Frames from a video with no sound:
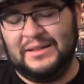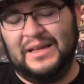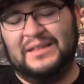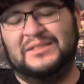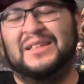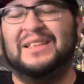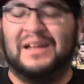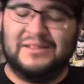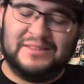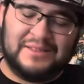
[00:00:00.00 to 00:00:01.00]
And she
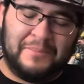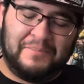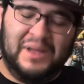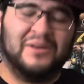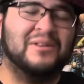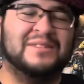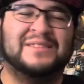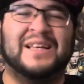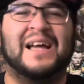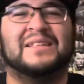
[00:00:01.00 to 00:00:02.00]
launches a big old
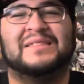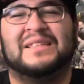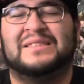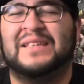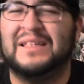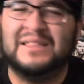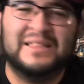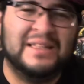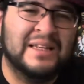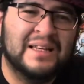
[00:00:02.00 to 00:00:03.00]
attack
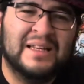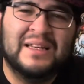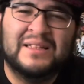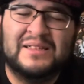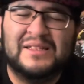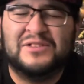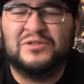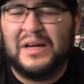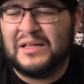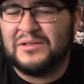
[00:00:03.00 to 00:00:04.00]
technically
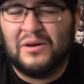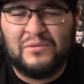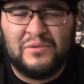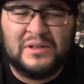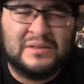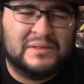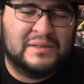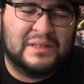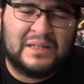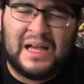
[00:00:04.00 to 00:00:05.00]
distracts off one,
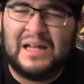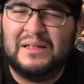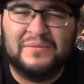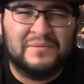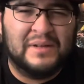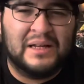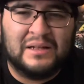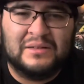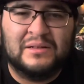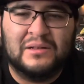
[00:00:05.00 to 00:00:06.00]
kind of uh,
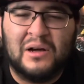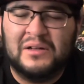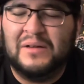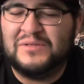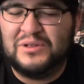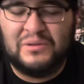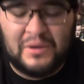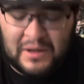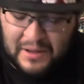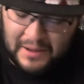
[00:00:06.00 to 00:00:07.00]
long enough to
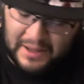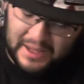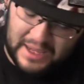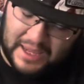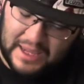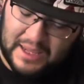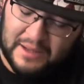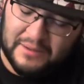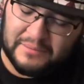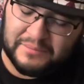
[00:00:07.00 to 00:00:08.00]

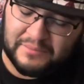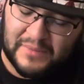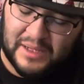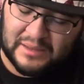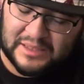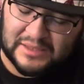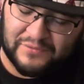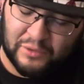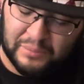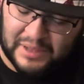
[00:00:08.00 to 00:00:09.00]
him uh, takes a
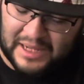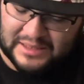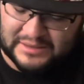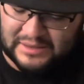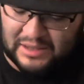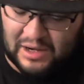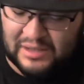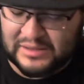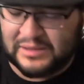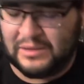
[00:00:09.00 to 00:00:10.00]
full blast. The
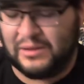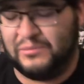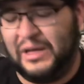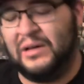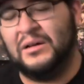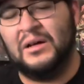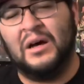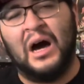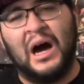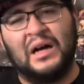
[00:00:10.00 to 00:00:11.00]
Hawks wait,
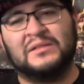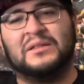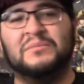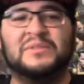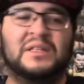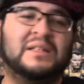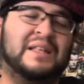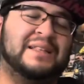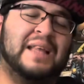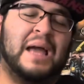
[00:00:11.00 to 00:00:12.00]
Hawks comes in
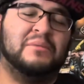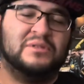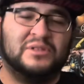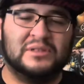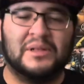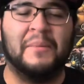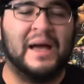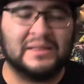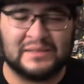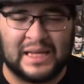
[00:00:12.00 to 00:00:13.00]
and damage the mask.